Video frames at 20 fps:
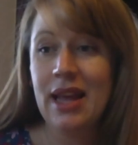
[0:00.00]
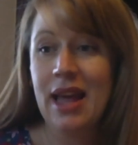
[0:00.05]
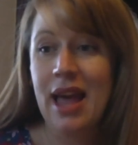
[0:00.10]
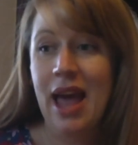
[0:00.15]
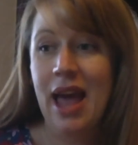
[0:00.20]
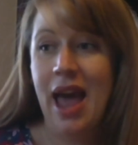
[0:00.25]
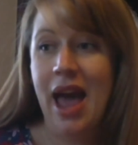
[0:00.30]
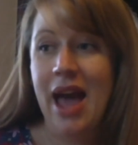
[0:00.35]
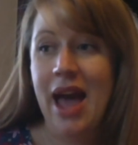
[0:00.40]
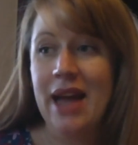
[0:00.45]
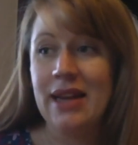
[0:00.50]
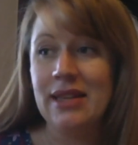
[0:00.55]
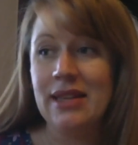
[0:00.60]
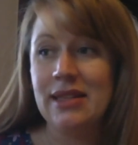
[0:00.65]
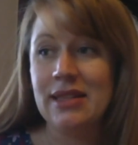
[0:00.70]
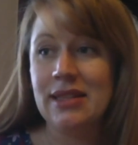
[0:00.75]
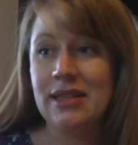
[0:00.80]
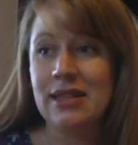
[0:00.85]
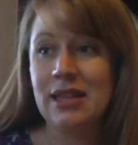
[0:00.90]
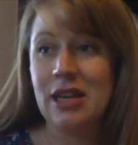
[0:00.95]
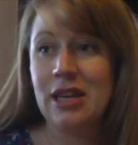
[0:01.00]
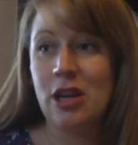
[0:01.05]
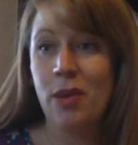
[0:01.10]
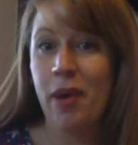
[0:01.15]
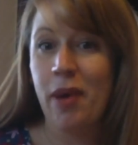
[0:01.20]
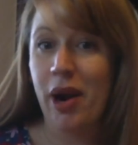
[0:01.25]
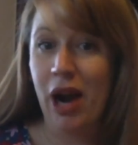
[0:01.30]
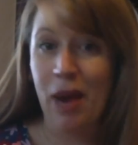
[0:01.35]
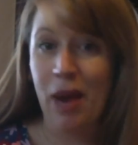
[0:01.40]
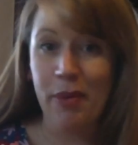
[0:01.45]
And no
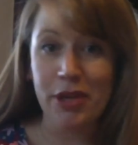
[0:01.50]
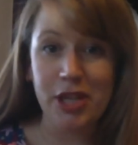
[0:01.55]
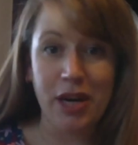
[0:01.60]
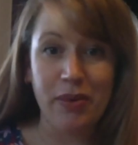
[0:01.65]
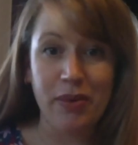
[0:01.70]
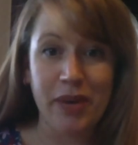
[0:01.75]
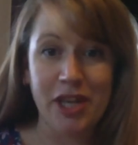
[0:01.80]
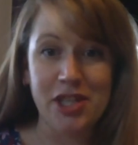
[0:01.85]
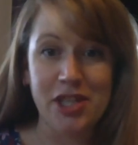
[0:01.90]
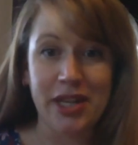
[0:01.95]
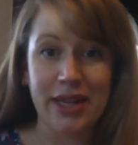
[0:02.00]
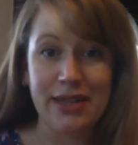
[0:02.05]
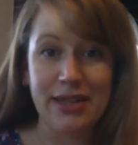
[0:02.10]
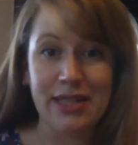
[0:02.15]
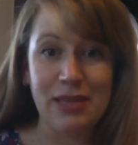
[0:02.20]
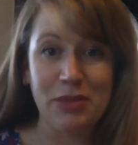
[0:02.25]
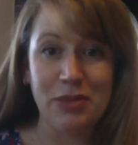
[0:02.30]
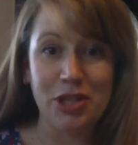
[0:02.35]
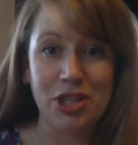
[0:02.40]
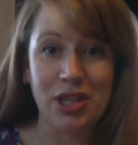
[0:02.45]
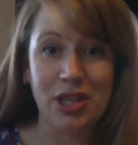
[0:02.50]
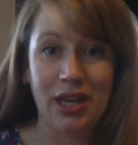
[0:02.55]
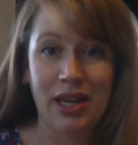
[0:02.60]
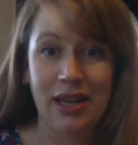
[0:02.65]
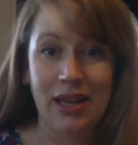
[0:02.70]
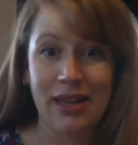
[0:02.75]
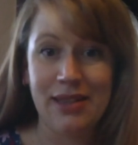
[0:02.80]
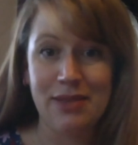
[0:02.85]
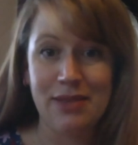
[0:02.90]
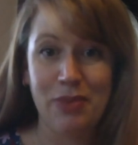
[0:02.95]
matter how much I rage against the
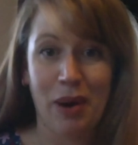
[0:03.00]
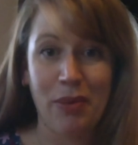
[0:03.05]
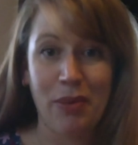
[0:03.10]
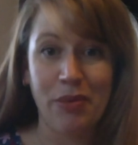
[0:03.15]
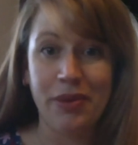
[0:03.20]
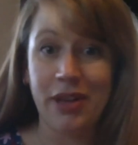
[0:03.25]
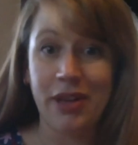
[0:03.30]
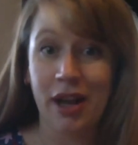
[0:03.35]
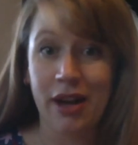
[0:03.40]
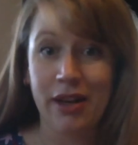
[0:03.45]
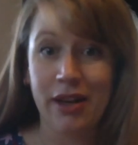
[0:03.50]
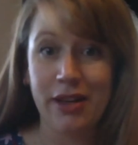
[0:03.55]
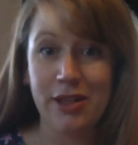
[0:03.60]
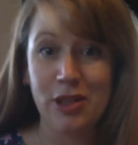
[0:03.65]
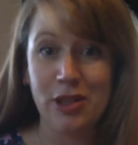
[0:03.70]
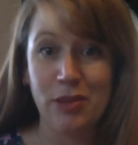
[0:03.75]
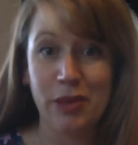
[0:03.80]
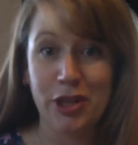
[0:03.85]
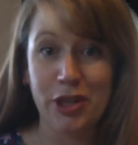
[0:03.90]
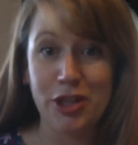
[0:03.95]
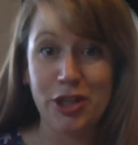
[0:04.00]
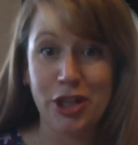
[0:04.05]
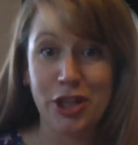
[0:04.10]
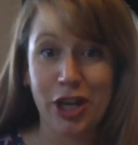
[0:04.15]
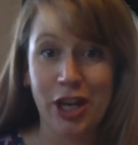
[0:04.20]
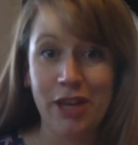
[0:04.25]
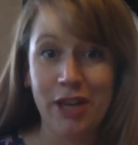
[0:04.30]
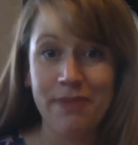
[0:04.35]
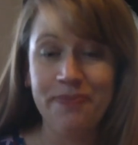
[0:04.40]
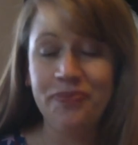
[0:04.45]
machine, it's probably not going to do much
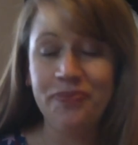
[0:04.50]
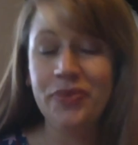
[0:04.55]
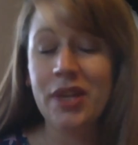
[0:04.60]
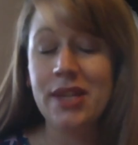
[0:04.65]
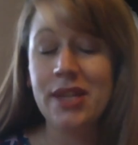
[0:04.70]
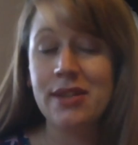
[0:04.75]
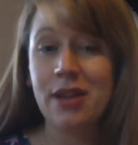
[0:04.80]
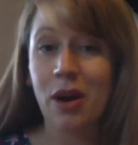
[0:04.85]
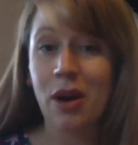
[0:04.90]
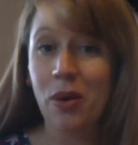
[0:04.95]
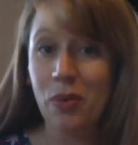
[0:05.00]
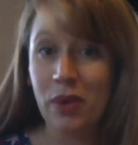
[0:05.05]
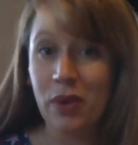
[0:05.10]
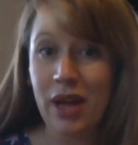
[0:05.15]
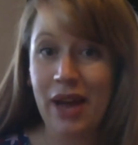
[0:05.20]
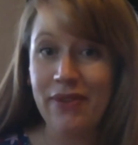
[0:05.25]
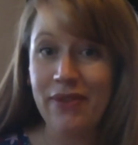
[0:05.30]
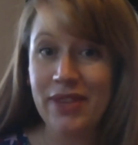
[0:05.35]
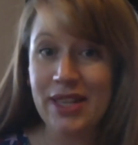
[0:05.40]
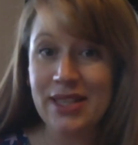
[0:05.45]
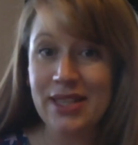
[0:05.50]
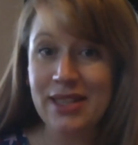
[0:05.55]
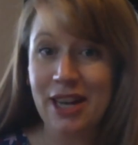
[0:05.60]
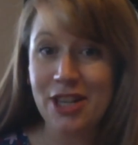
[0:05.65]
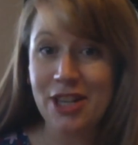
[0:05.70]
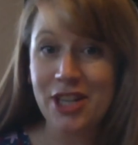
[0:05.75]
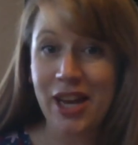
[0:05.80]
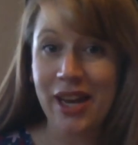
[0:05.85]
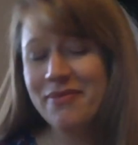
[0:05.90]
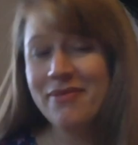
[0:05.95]
good. So we'll have the
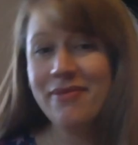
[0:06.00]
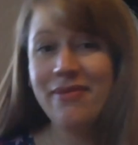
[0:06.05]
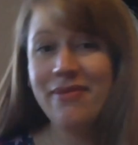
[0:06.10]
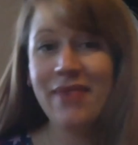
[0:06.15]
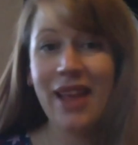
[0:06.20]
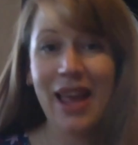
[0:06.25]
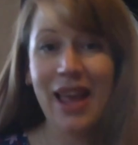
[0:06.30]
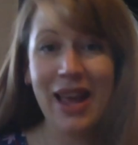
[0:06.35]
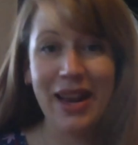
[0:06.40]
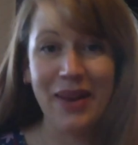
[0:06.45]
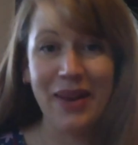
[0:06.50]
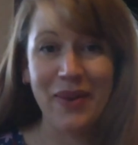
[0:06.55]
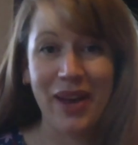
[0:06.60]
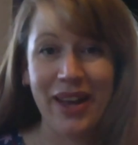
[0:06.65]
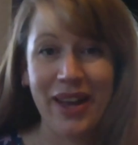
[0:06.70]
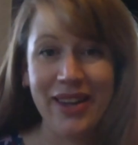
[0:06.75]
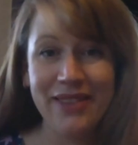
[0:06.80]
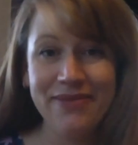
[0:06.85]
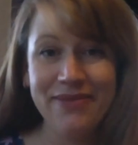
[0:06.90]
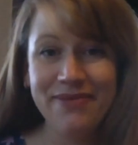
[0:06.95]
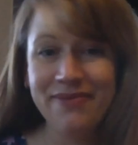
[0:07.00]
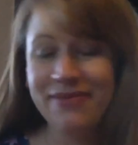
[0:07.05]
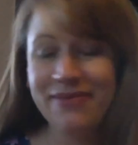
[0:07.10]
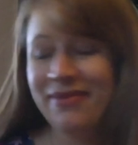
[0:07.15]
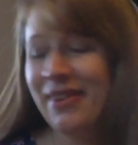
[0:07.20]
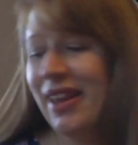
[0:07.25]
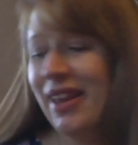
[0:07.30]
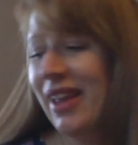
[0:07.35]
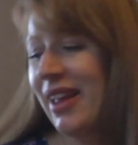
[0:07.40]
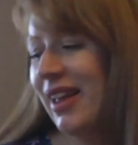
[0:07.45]
discussion. Anyway,
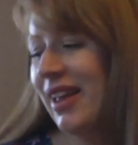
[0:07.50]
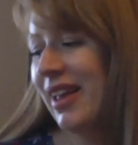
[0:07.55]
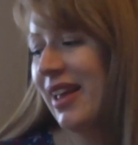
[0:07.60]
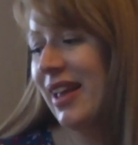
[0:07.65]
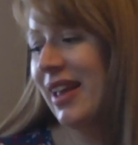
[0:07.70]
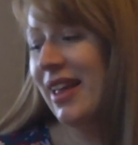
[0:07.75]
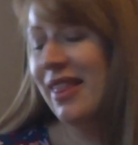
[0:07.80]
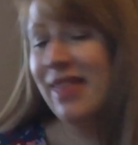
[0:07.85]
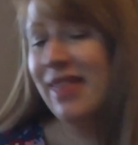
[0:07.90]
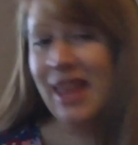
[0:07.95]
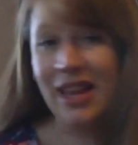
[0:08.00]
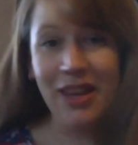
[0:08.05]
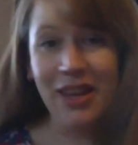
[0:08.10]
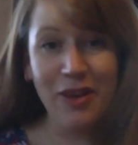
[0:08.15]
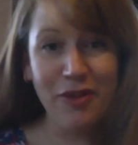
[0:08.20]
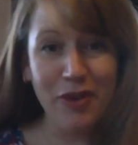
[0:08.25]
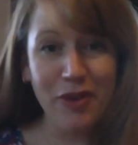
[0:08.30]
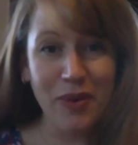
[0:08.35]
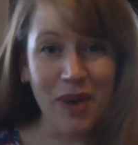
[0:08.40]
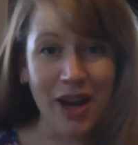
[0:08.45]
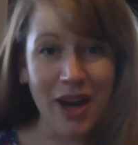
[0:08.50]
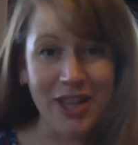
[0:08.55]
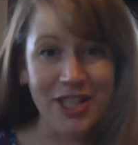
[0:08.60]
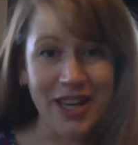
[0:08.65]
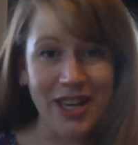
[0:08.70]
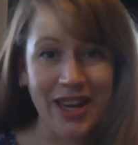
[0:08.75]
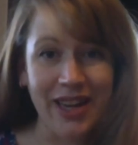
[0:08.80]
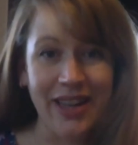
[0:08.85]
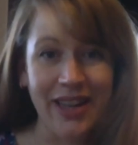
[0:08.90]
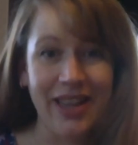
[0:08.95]
thank you for
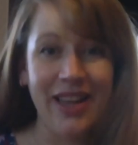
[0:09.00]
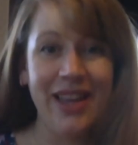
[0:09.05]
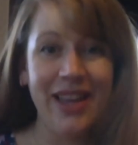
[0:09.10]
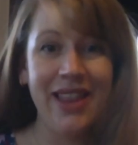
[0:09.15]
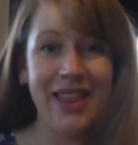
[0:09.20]
watching.